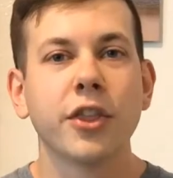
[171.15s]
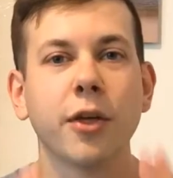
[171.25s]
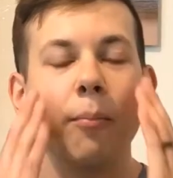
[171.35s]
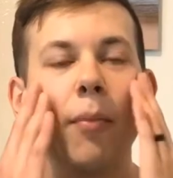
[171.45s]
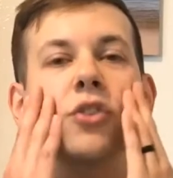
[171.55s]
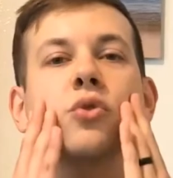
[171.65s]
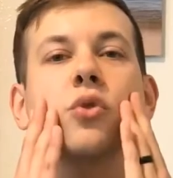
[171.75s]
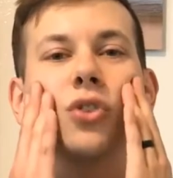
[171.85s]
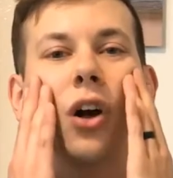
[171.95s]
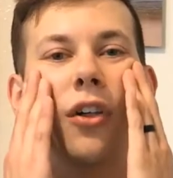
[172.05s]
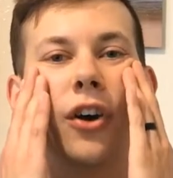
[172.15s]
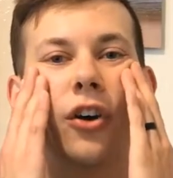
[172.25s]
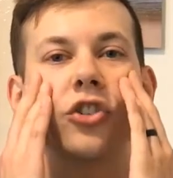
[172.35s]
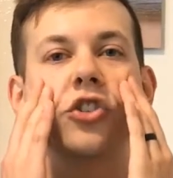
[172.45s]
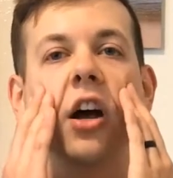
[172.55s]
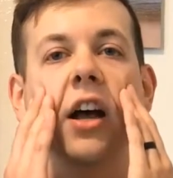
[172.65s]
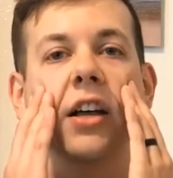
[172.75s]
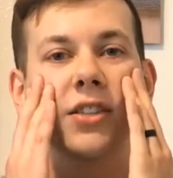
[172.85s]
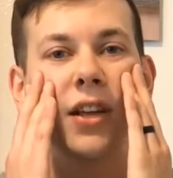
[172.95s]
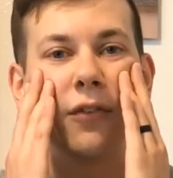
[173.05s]
The muscles all in our
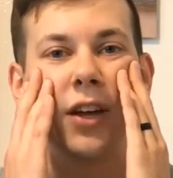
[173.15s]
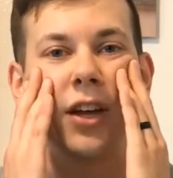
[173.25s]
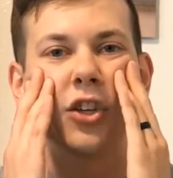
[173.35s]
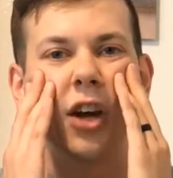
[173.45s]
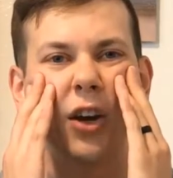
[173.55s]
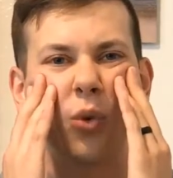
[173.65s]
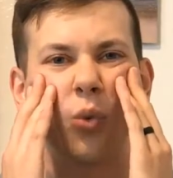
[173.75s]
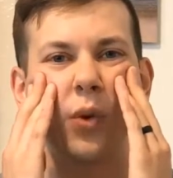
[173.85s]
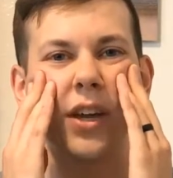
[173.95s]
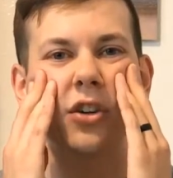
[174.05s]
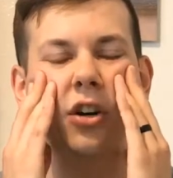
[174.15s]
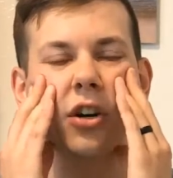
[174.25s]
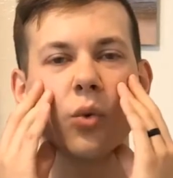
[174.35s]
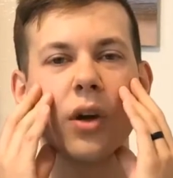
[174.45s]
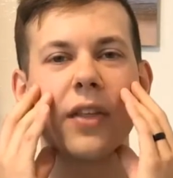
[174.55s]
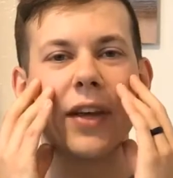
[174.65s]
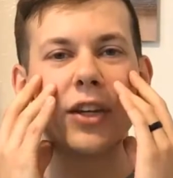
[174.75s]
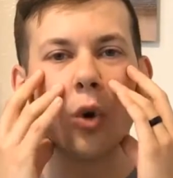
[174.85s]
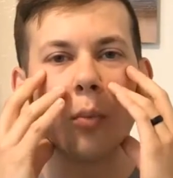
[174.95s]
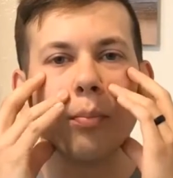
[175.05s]
jaws have gotten weaker, and
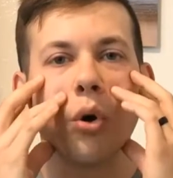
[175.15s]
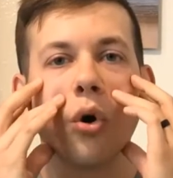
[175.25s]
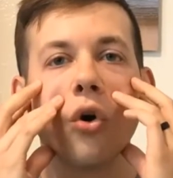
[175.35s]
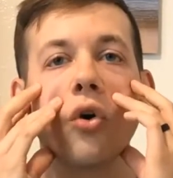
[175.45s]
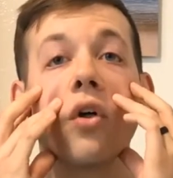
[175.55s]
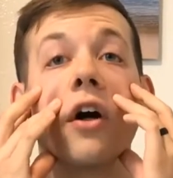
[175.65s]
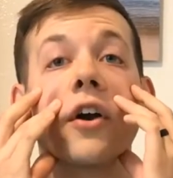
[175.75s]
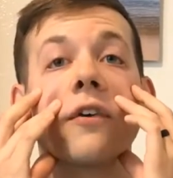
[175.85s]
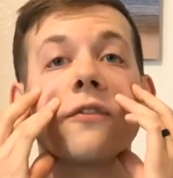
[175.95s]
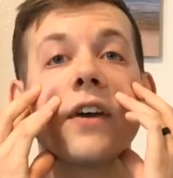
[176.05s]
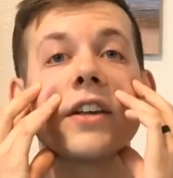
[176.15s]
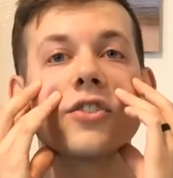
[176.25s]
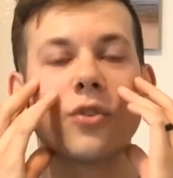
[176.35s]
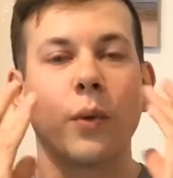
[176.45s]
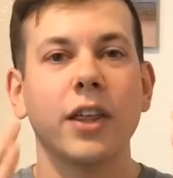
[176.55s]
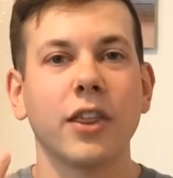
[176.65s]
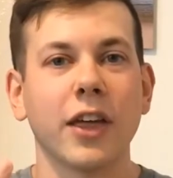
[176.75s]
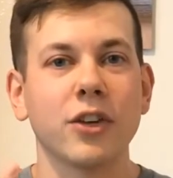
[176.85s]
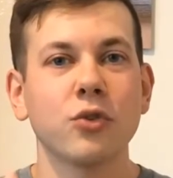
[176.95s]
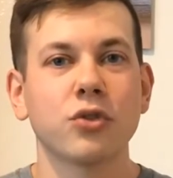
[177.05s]
they don't pull on our face the way
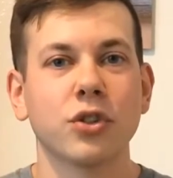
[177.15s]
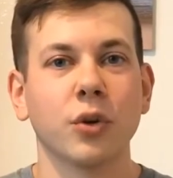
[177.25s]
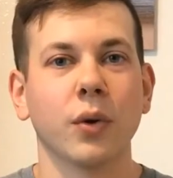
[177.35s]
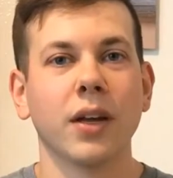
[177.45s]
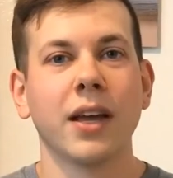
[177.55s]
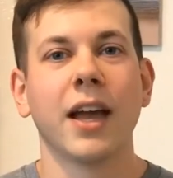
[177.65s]
that they used to.